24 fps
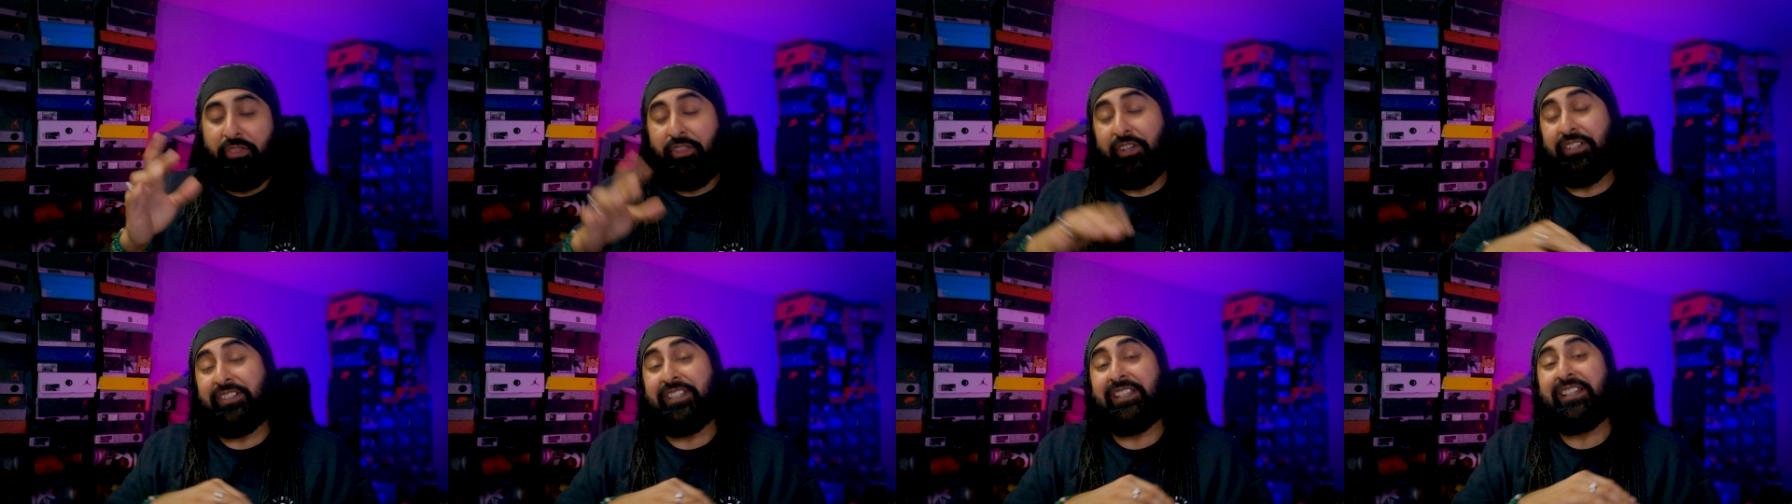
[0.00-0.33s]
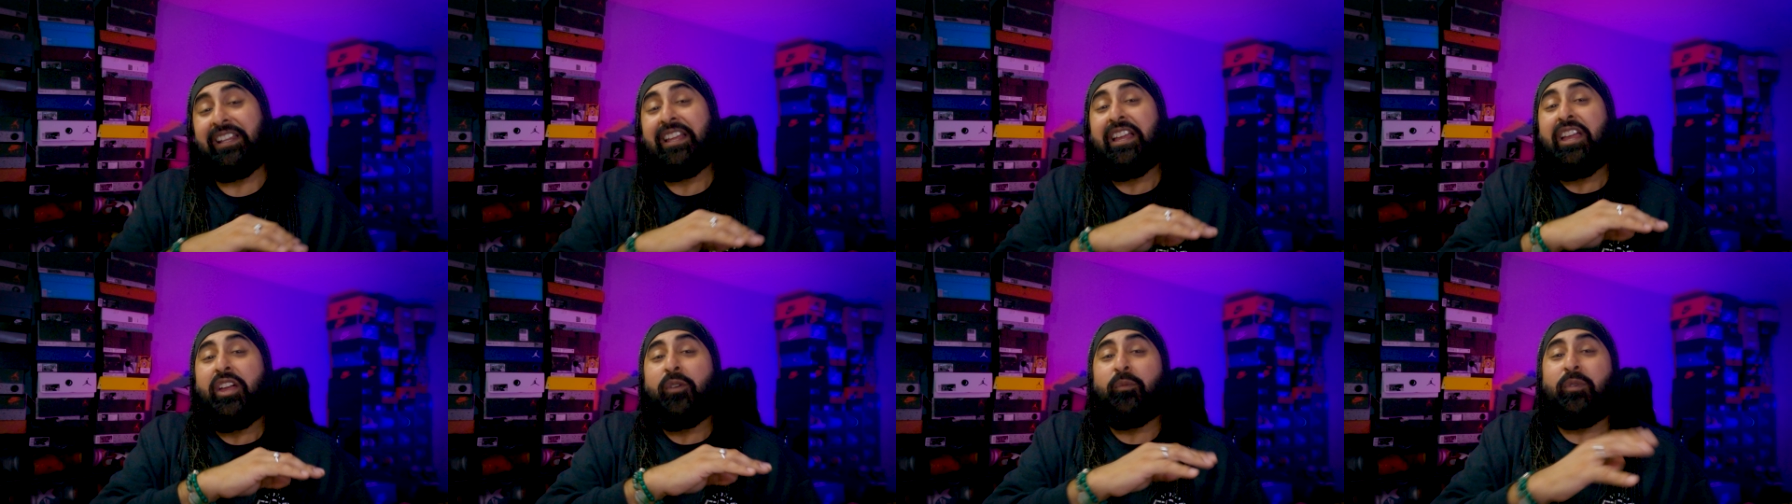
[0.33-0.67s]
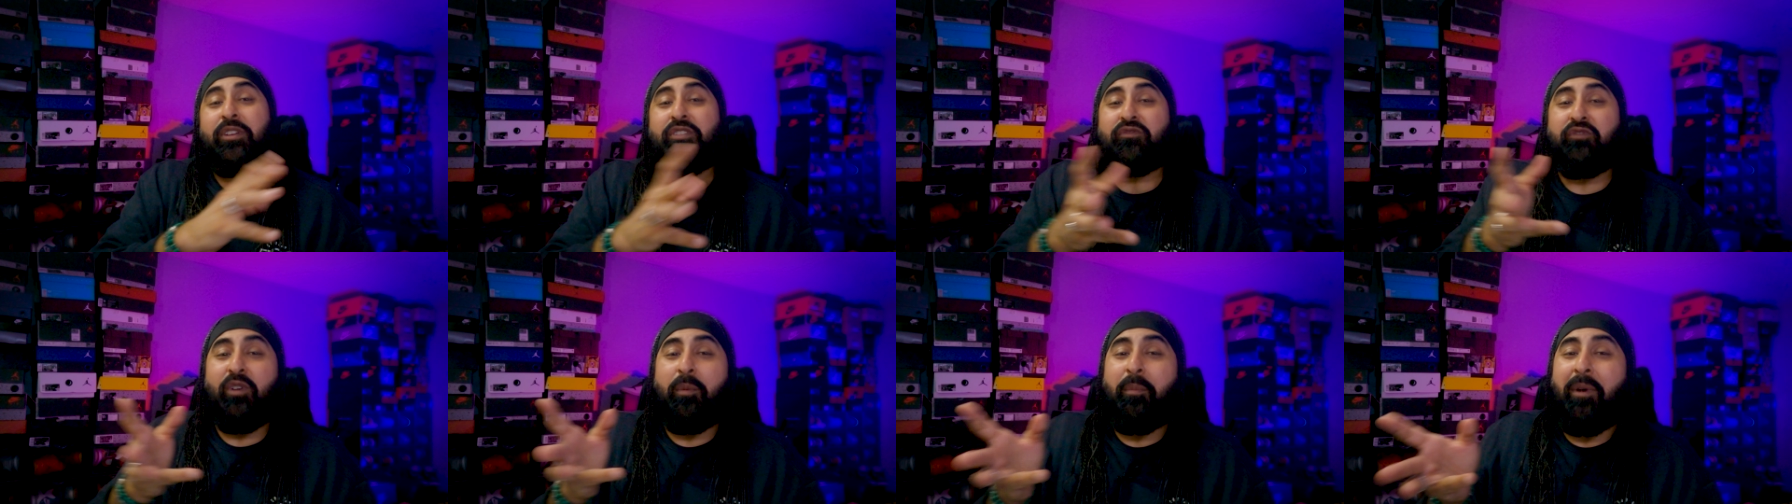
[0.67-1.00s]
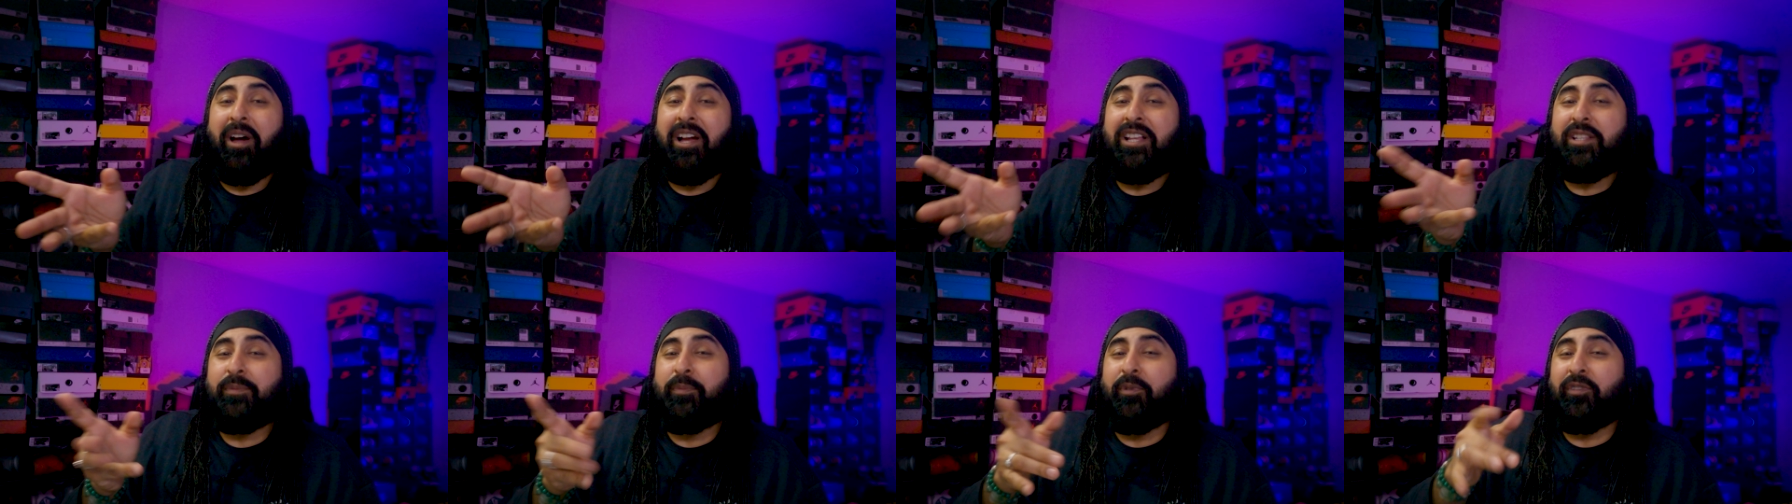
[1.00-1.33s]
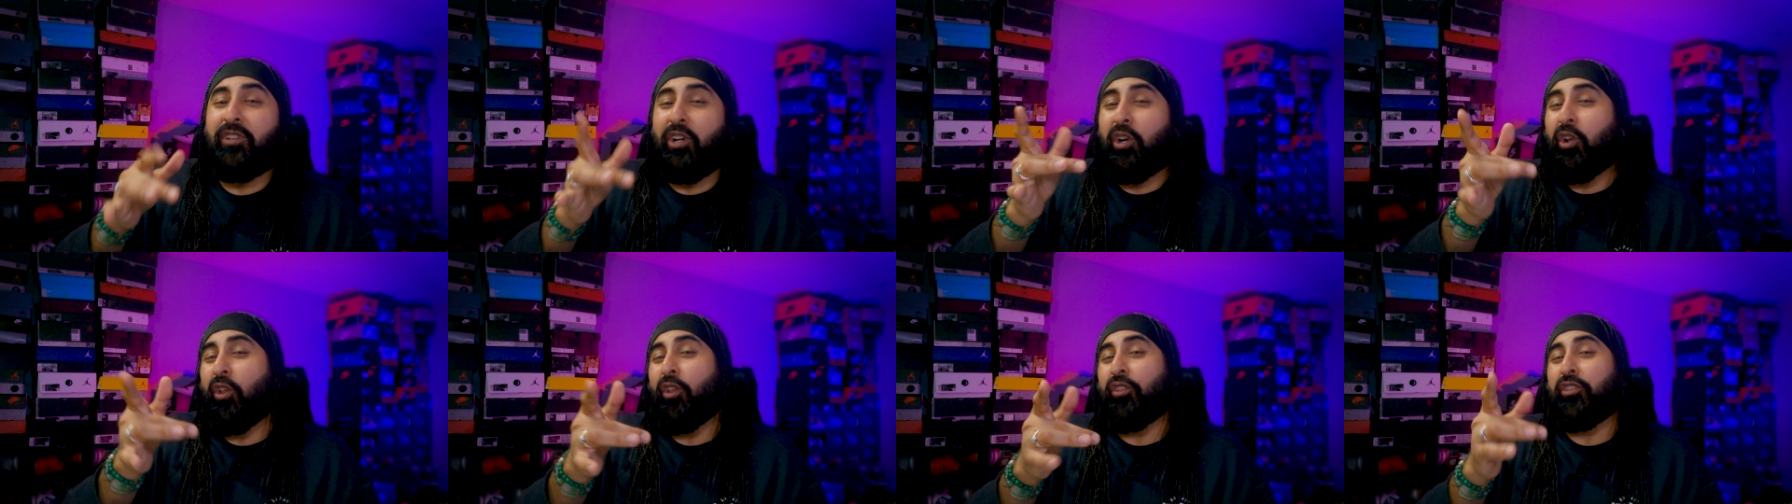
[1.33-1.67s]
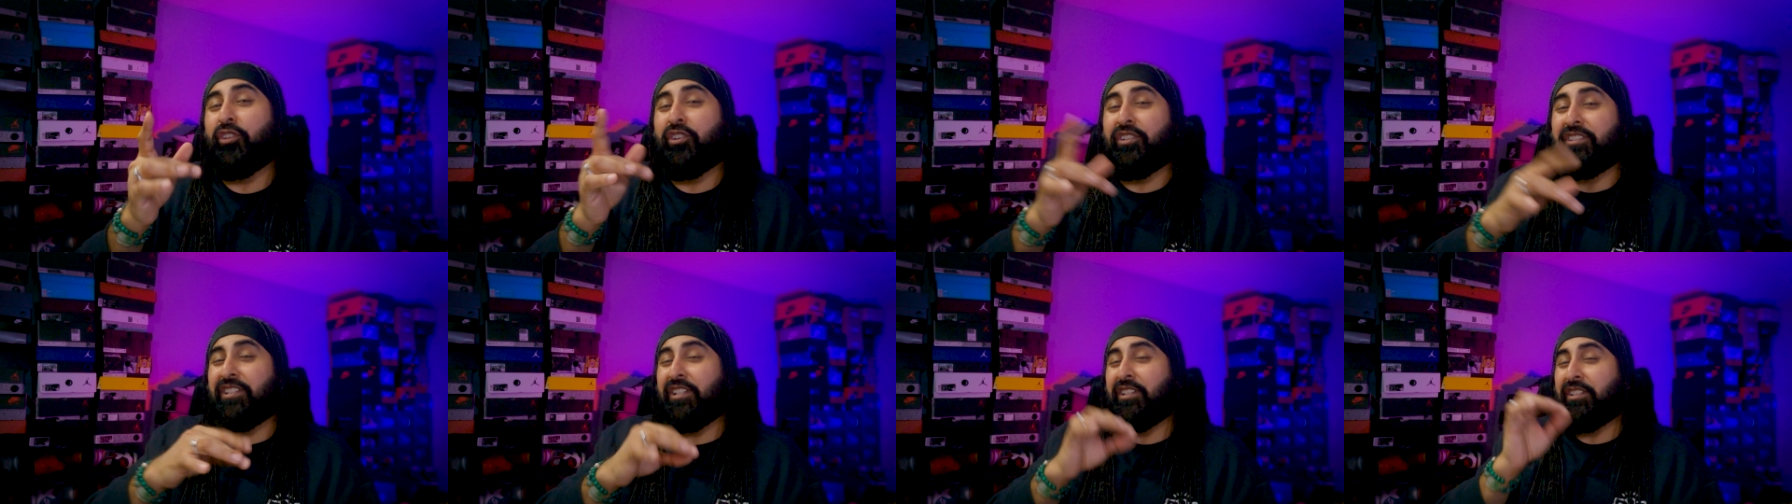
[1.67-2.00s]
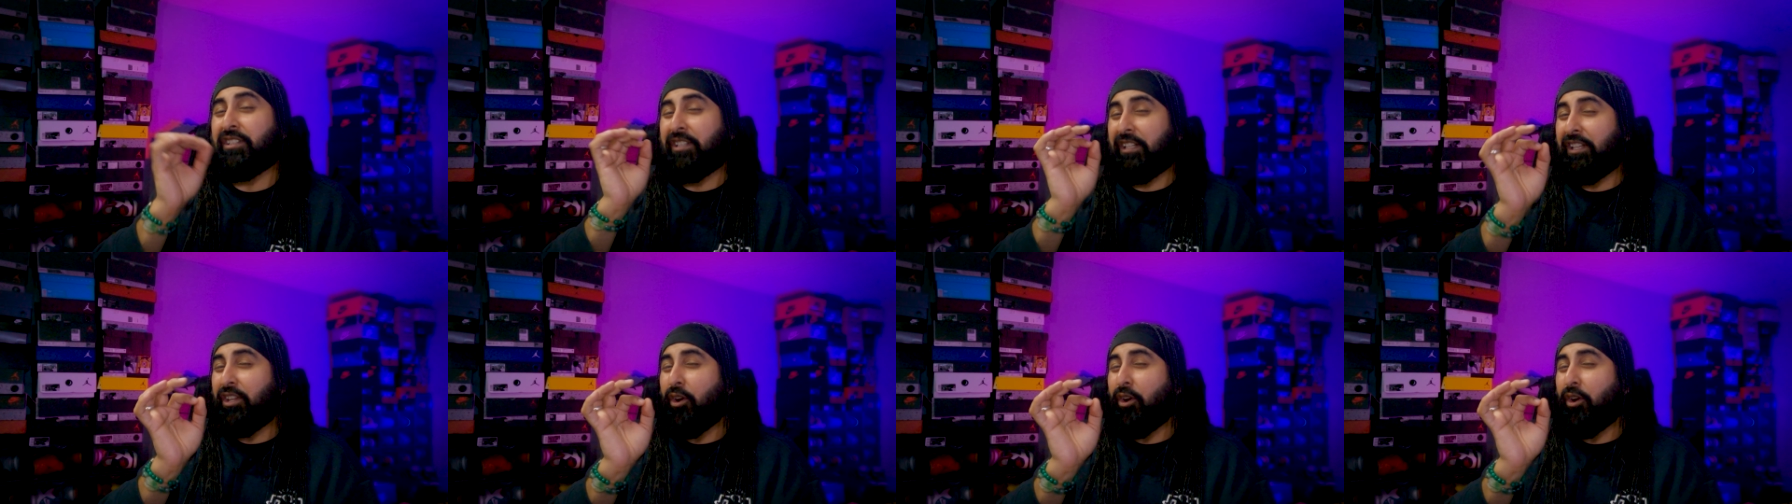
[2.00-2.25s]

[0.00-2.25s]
13, which reminds me of the Clot 13s.